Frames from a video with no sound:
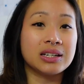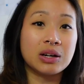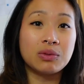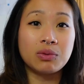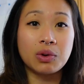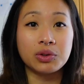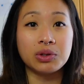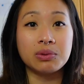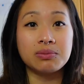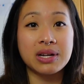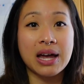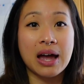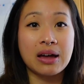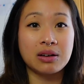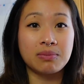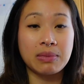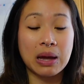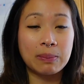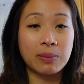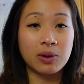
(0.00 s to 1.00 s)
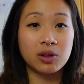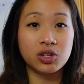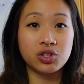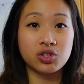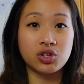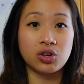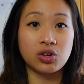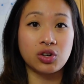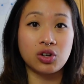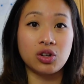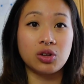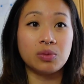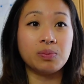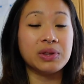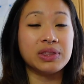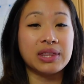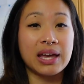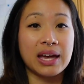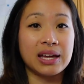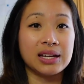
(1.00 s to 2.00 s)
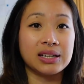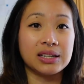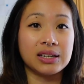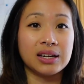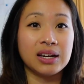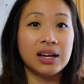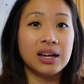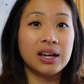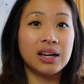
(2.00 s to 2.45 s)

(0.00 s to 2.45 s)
I wrote them down in my bullet journal, but then